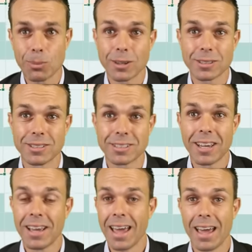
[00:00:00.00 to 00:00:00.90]
your bosses,
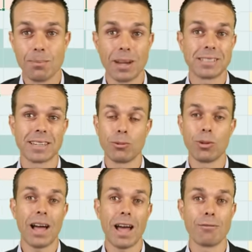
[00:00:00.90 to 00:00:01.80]
and basically
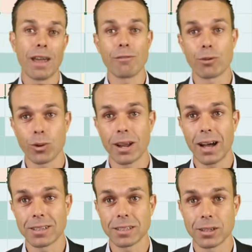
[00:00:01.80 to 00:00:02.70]
will have everyone
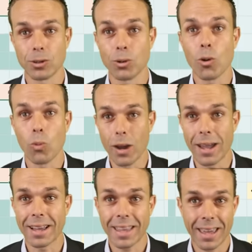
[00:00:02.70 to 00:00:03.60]
asking you,
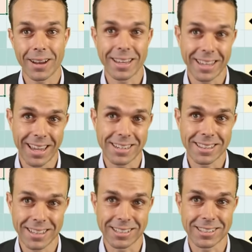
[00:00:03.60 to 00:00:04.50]
where can I get
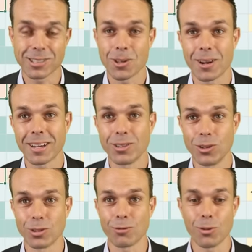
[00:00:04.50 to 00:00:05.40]
this so that I can
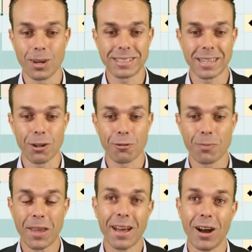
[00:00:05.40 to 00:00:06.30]
use it for myself?
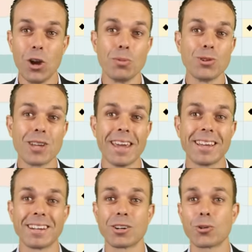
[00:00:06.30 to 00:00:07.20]
I hope you
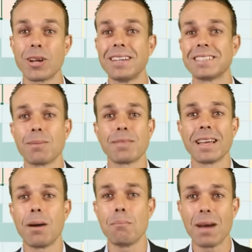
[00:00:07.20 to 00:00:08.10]
take it and create
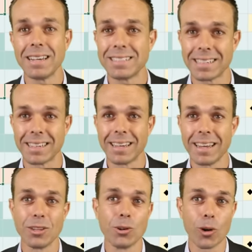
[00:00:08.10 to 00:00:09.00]
something amazing
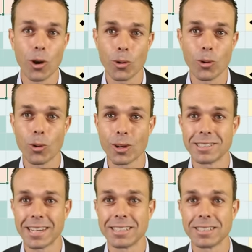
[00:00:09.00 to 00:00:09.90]
in your own
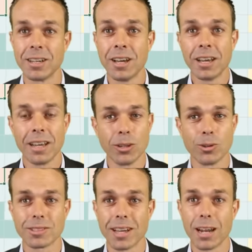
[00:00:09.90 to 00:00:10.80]
organization, in
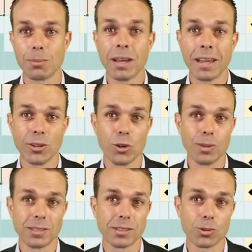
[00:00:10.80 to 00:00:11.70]
your startup, in your
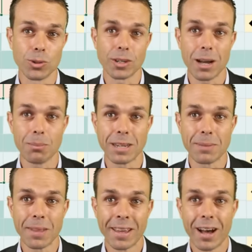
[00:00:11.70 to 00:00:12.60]
business, or your
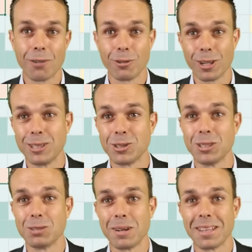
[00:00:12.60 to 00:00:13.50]
company. I've really
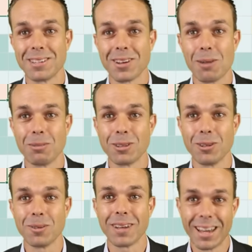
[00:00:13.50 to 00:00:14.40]
enjoyed spending the time with
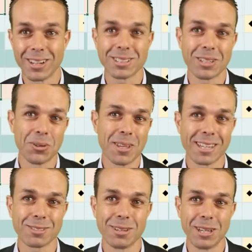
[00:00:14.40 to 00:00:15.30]
you, and I'll see you in the
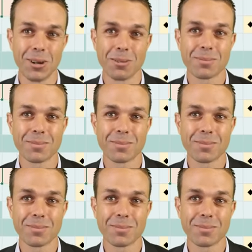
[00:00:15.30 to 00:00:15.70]
next video.